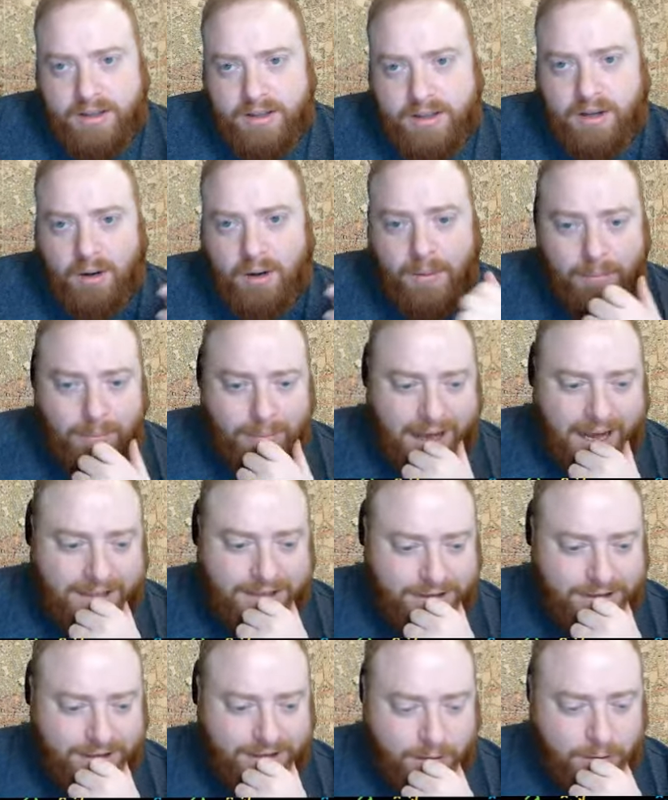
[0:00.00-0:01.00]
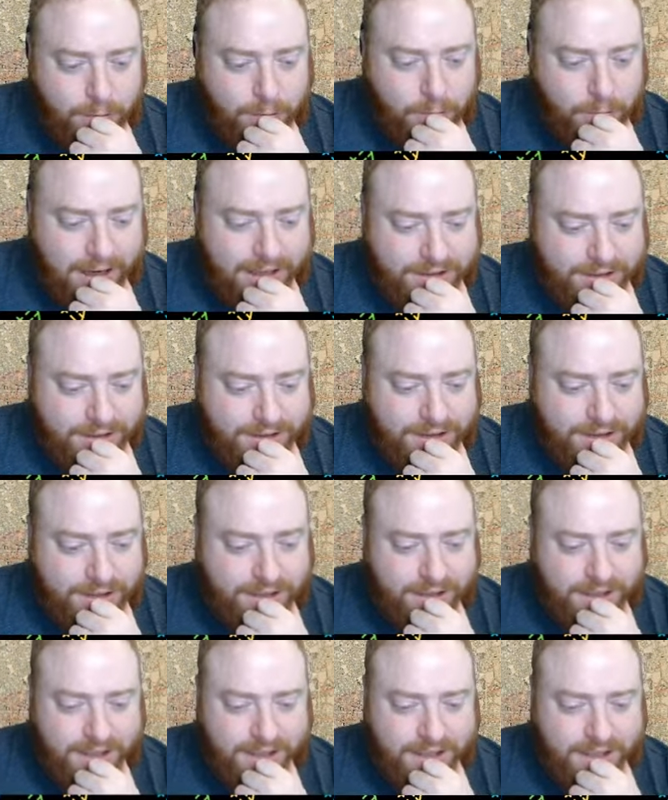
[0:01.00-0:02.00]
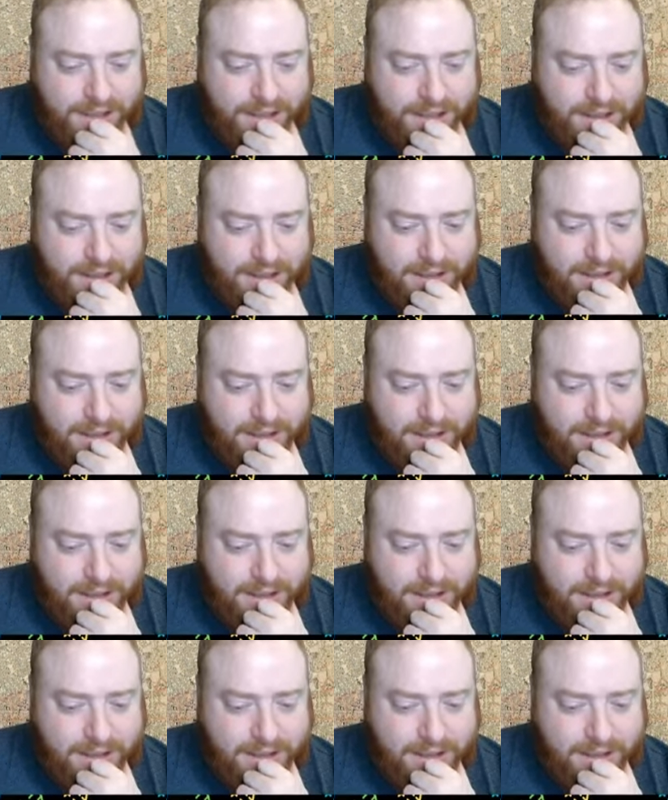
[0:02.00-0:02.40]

going back to the question.